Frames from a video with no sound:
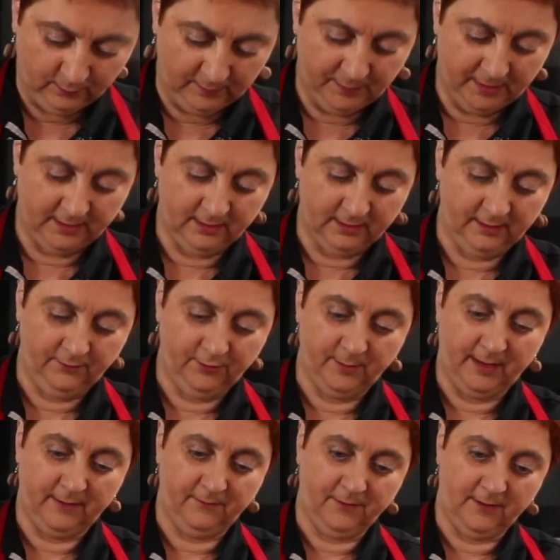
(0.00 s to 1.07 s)
we've been going for
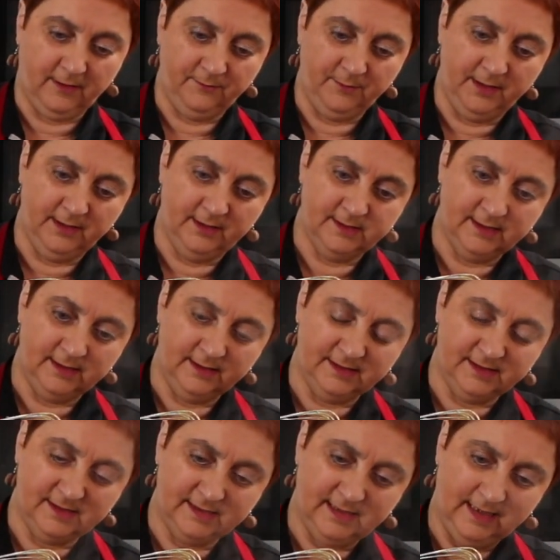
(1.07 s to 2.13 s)
about 5 minutes and
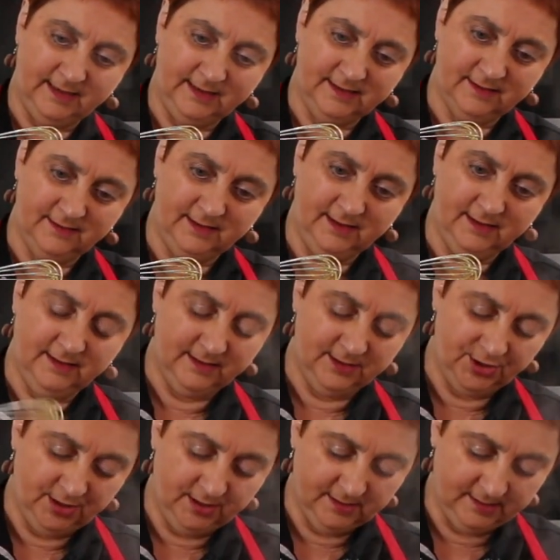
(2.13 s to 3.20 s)
it's starting to thicken,
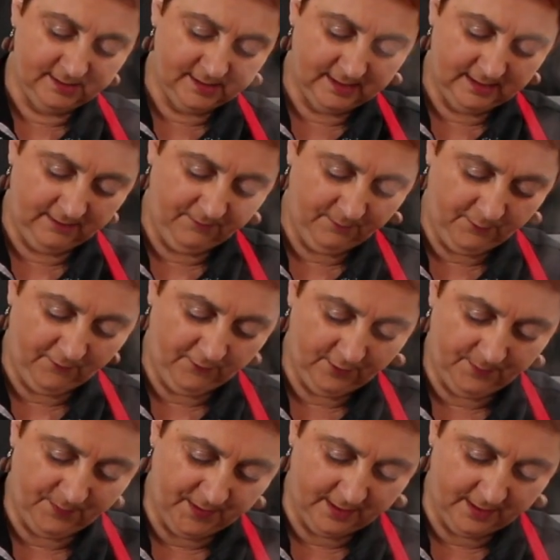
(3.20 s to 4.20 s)
as you can see from